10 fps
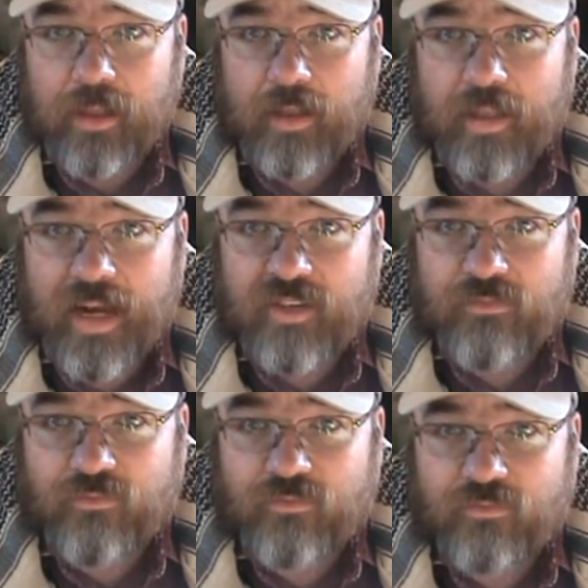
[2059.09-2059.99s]
That
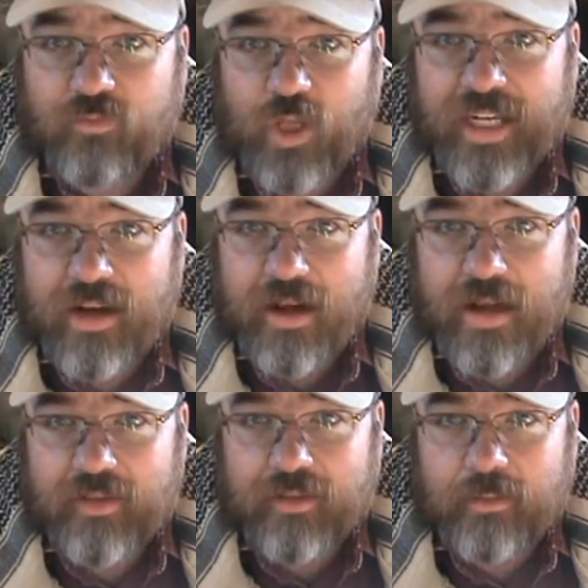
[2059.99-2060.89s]
is freaking
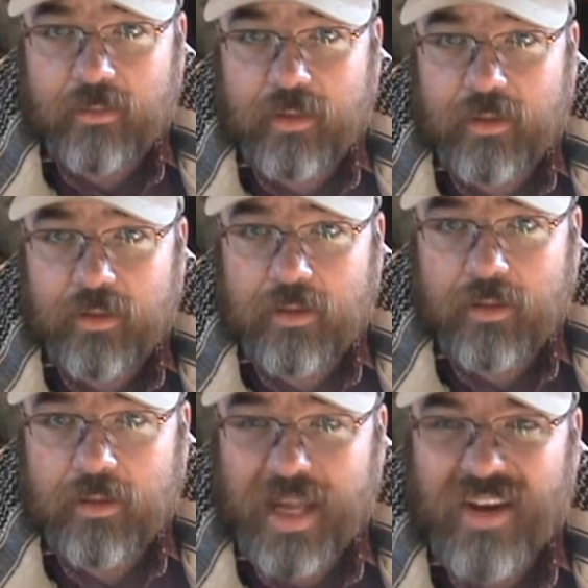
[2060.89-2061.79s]
awesome.
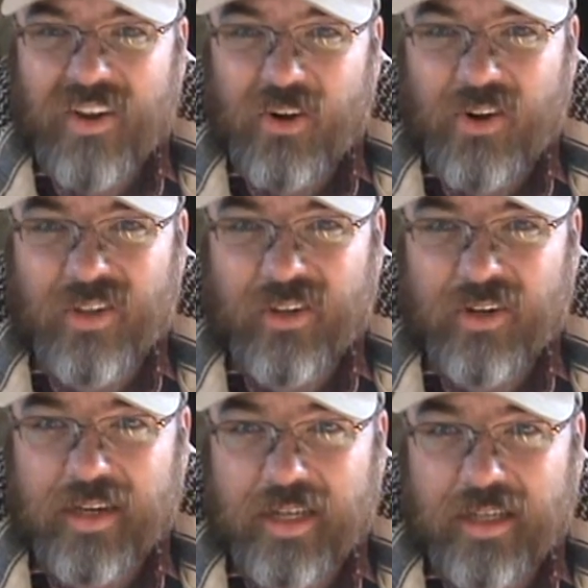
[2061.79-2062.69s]

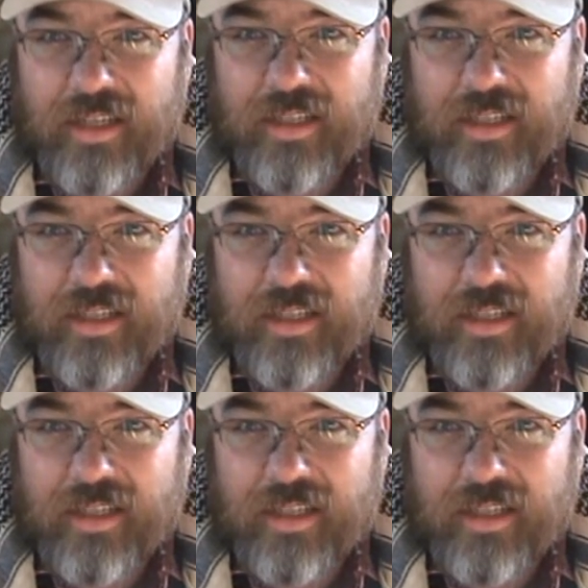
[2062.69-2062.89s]
930.